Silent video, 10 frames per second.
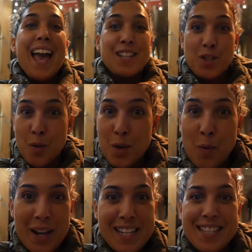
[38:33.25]
and so we
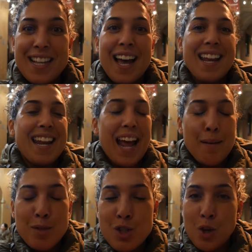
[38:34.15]
went inside and
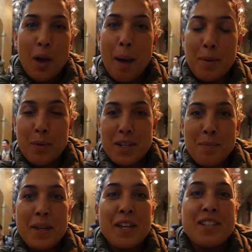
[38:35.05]
I'm so happy we
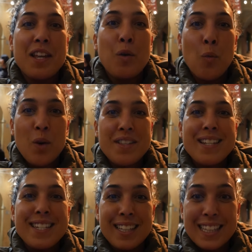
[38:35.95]
did, because it was
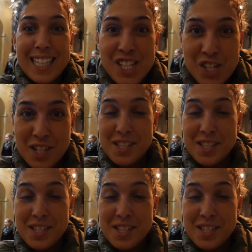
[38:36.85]
delicious.